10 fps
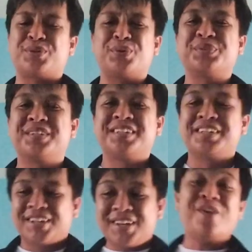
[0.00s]
So,
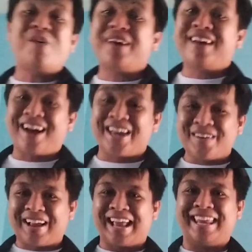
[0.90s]
low
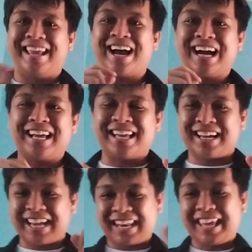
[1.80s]
kaayo
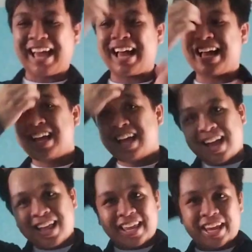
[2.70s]
kaniya
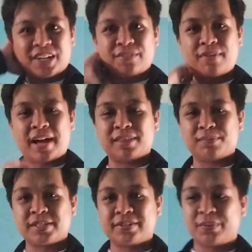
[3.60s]
layer of
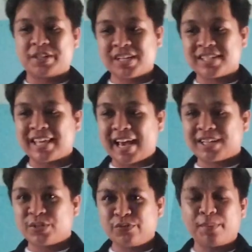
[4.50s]
atmosphere which is
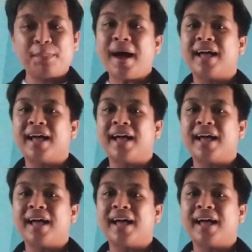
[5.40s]
exosphere.